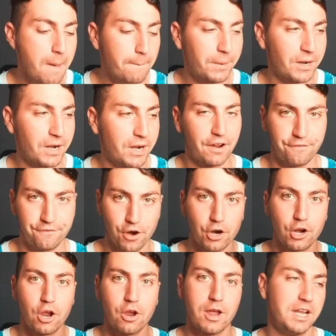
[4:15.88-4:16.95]
But I had a
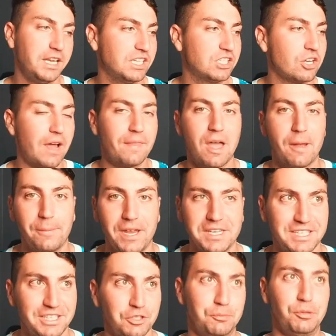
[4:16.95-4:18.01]
photo and he signed that piece
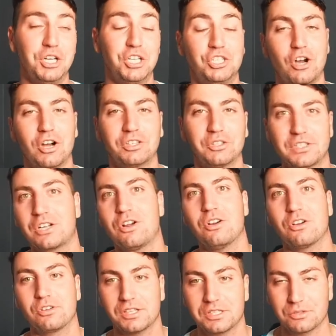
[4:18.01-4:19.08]
and he was pretty shocked. He was like,
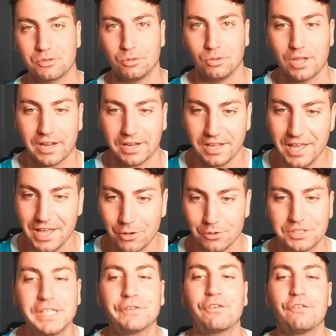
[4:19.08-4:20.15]
oh, that's cool. Like, it
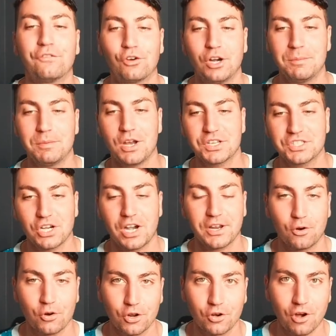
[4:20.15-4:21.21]
was different for him, you know, signing
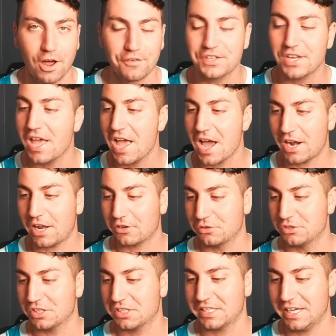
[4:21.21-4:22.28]
autographs. And I could
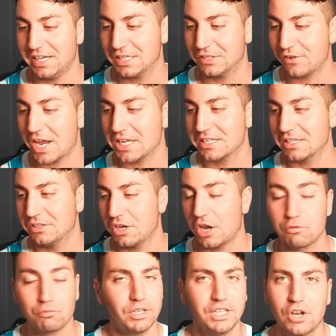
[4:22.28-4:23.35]
just see in his face. And, you know,
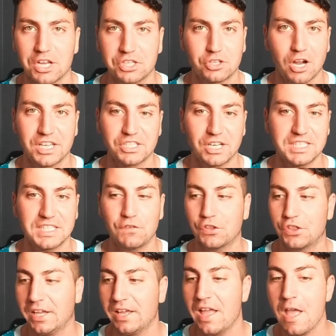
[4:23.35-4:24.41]
really nice guy, signs
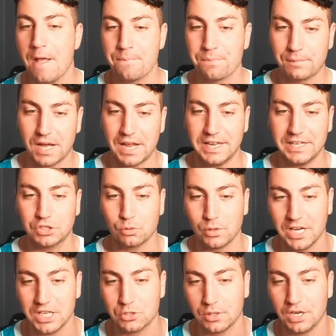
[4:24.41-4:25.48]
everything. But in
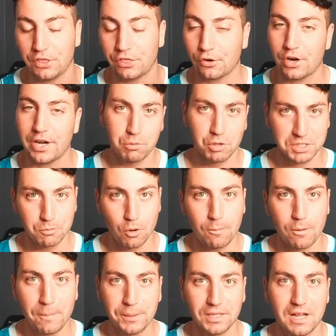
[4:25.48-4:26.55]
2023, he was more
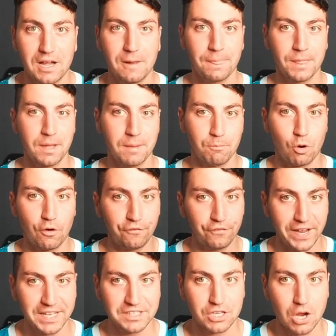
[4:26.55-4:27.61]
popular, more
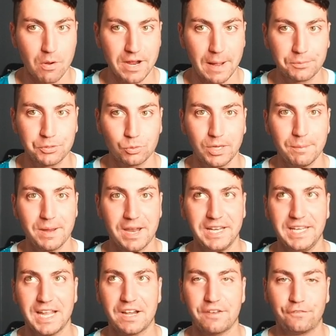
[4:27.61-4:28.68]
fans going up to him, and
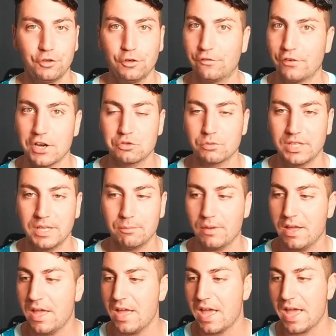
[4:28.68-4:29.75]
he had a few friends with
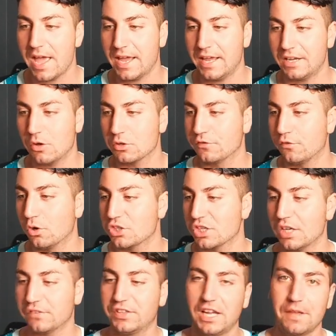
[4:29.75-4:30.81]
him. And I was fortunate
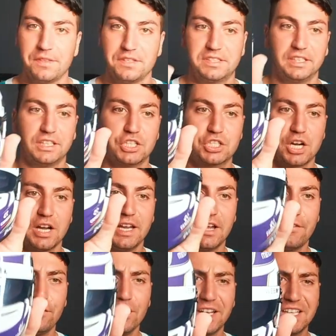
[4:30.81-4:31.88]
enough to get this signature. I
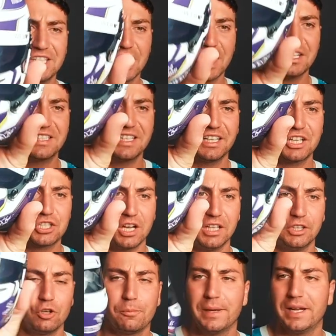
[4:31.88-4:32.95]
feel like he changed his signature a
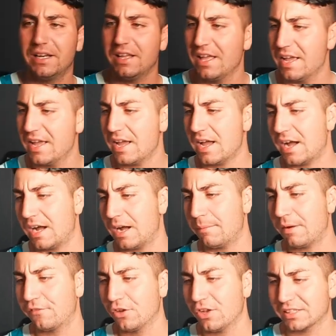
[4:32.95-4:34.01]
little bit. Um,
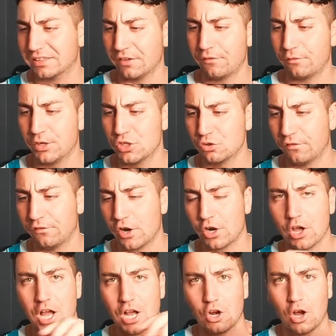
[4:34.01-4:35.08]
I felt like the original
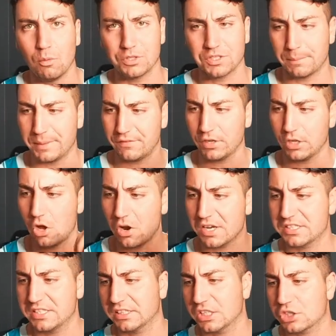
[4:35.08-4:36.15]
photo I got was a bit of a longer
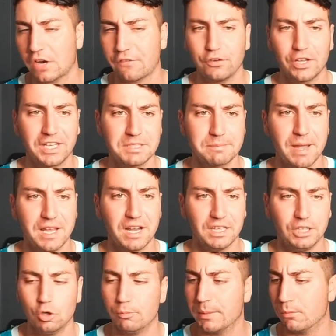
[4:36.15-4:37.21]
signature. I feel like he's made it a
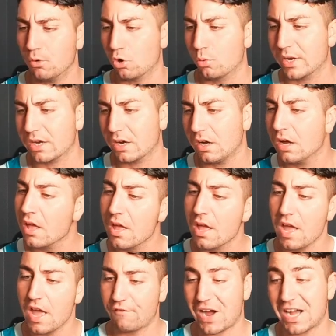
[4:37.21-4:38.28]
little bit more quicker.
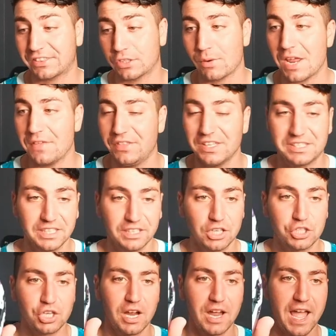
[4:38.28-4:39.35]
If I had to rate this
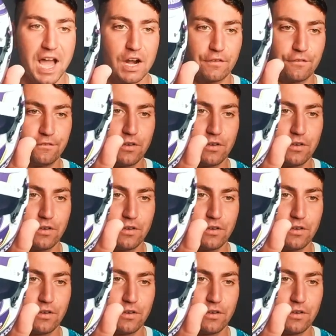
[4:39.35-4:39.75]
signature out of